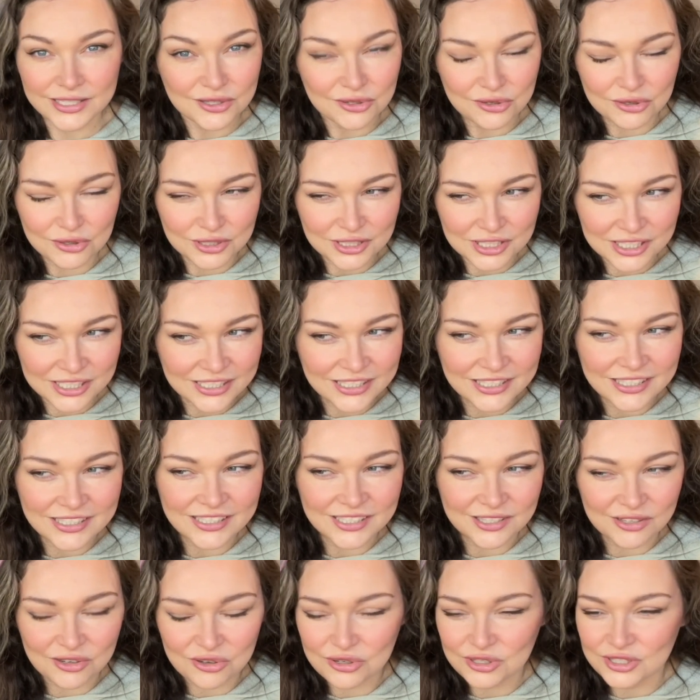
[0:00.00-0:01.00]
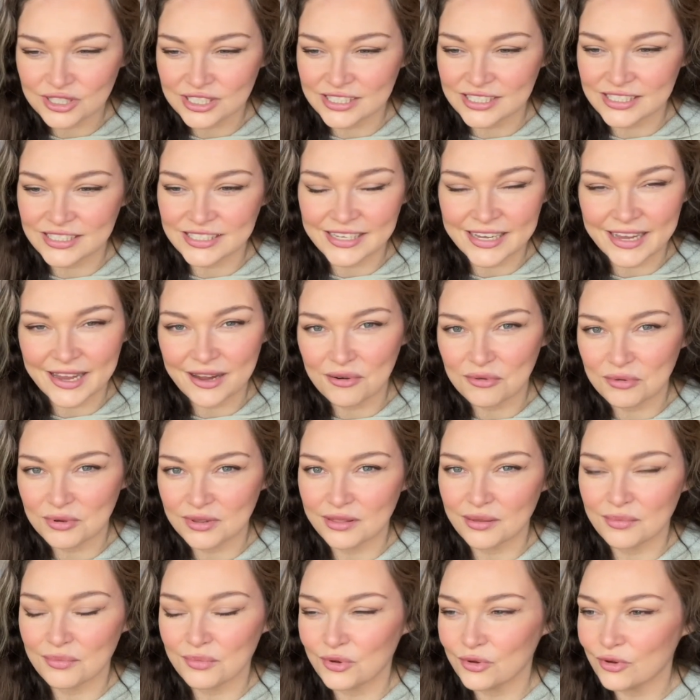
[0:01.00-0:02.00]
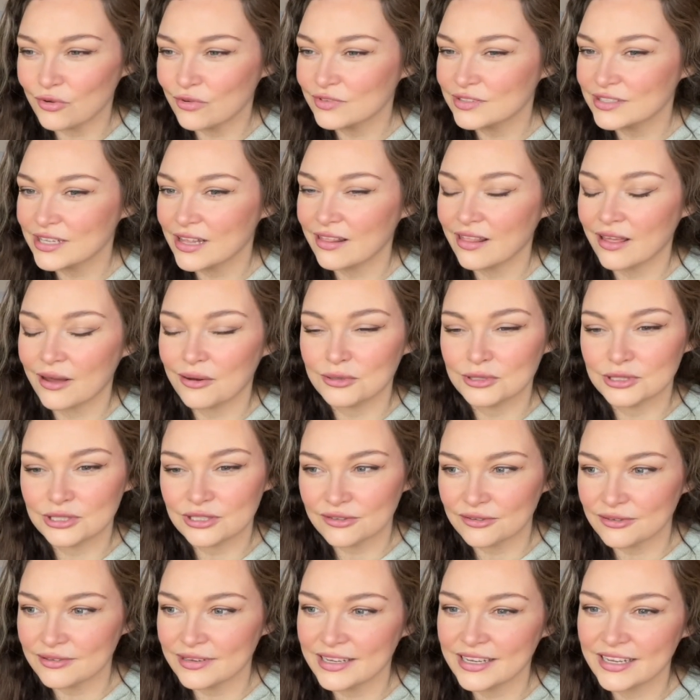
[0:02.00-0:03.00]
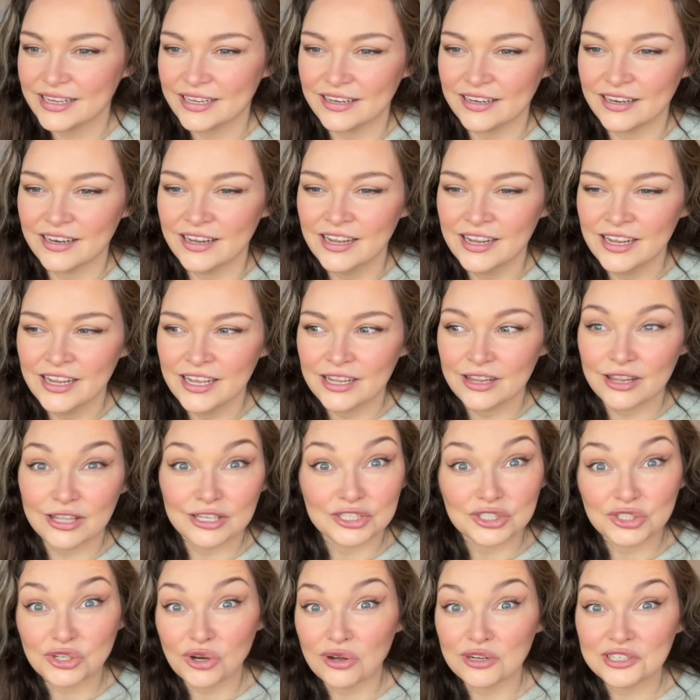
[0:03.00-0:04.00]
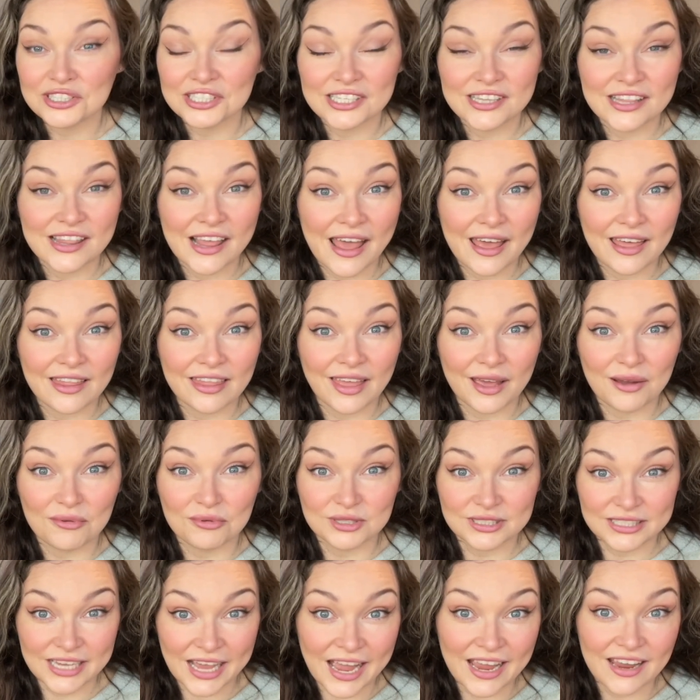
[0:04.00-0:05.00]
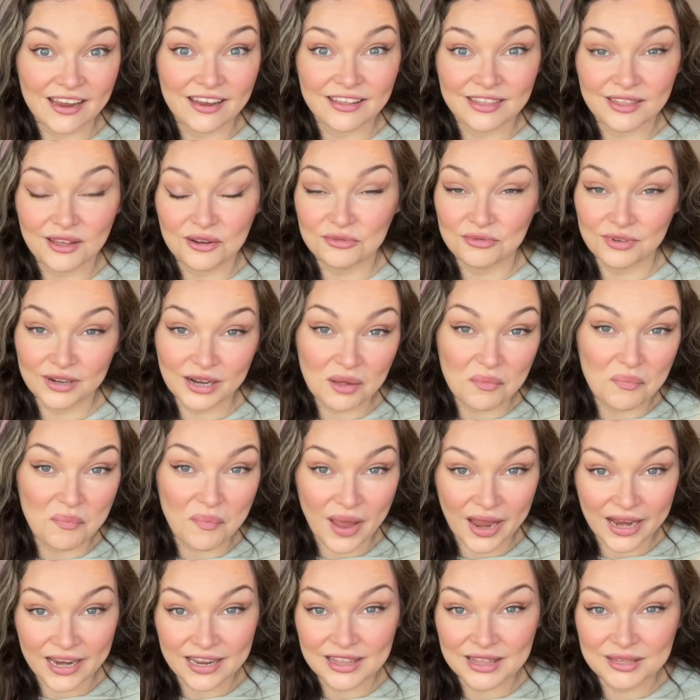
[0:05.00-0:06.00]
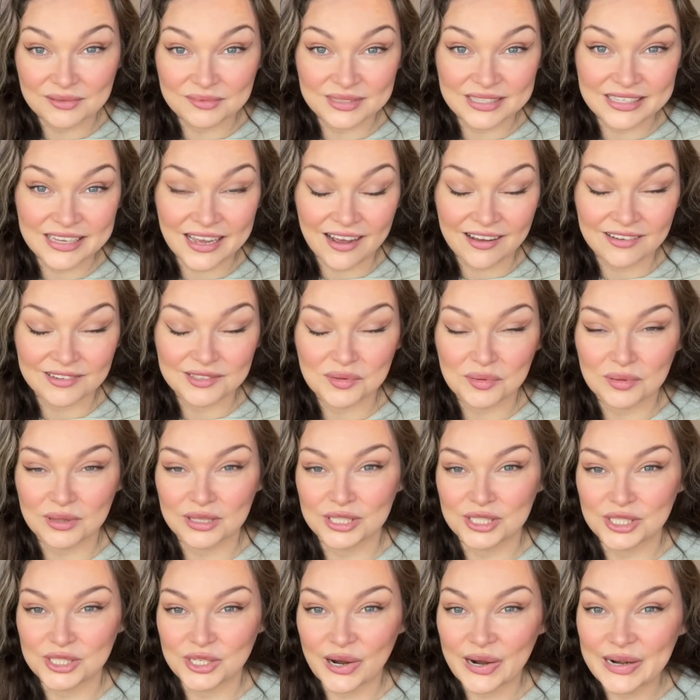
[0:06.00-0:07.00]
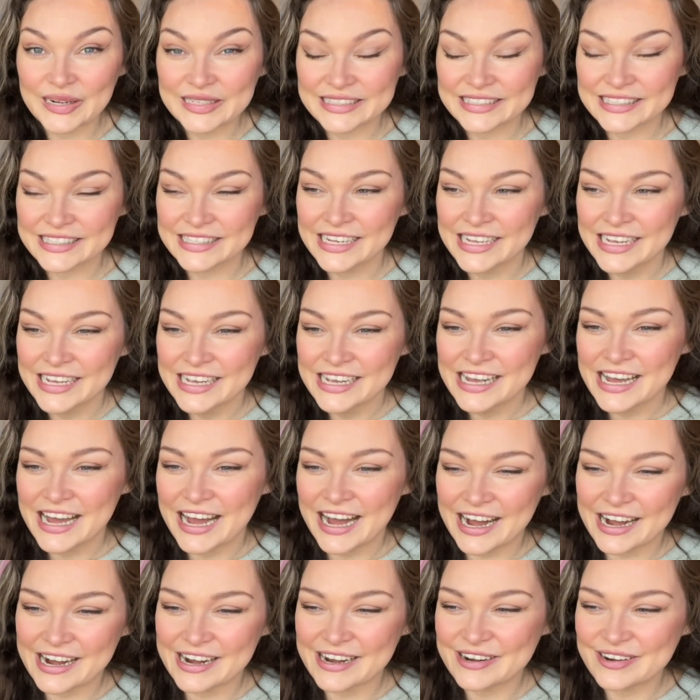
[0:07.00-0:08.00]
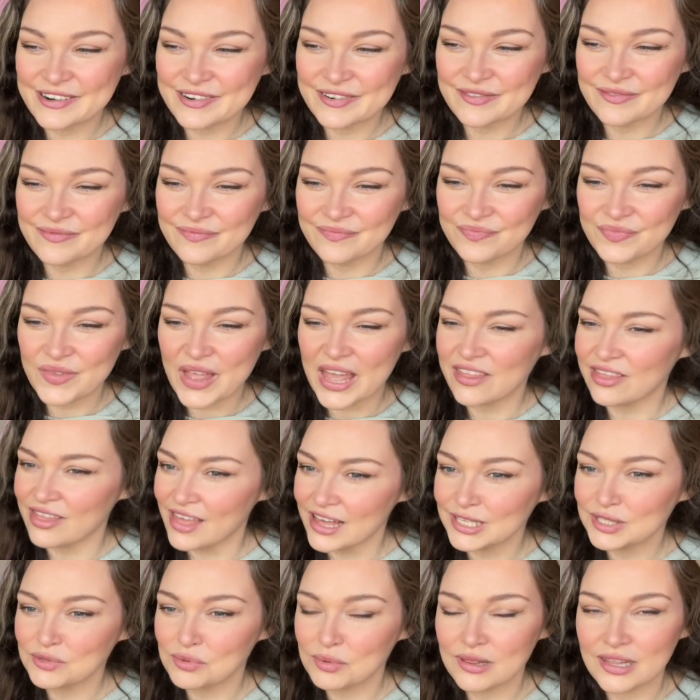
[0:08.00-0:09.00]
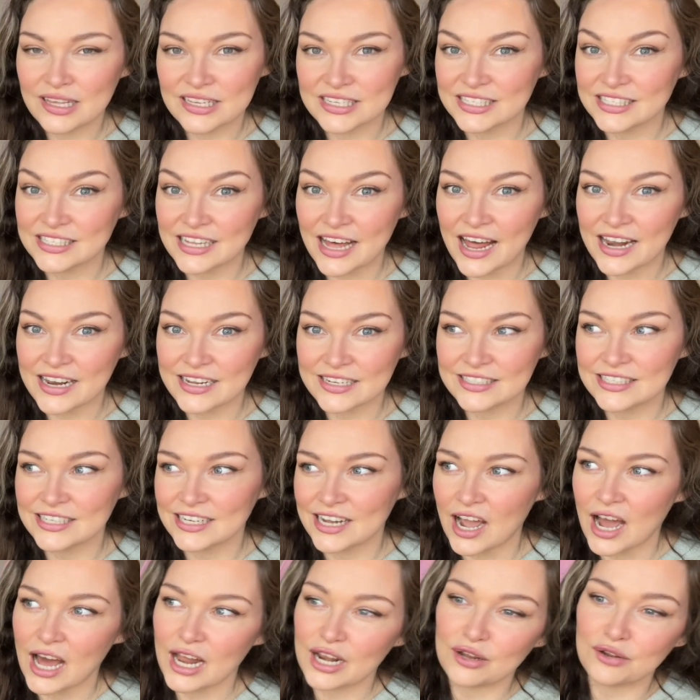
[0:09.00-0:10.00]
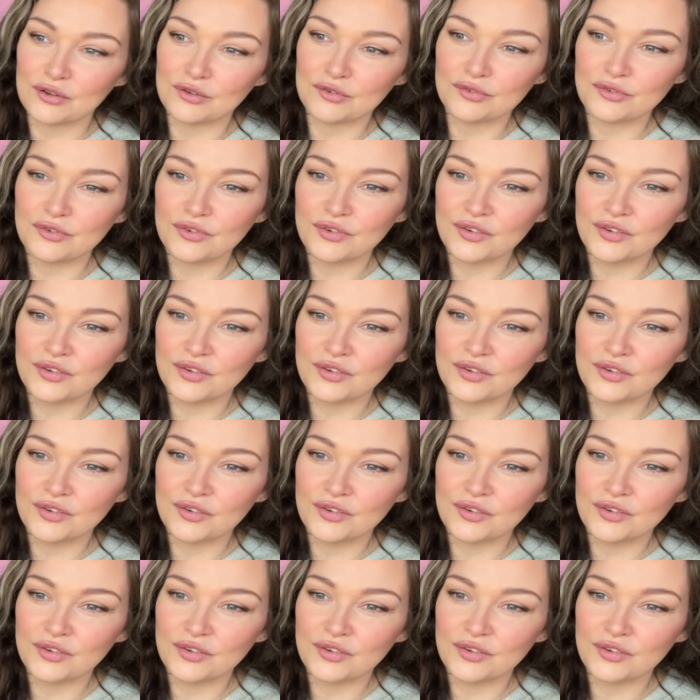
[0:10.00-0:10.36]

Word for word: You could just you could just see it with the moves that they were doing and the shots that they were taking. They were really backing themselves with the shots, um, and that's when they started to kind of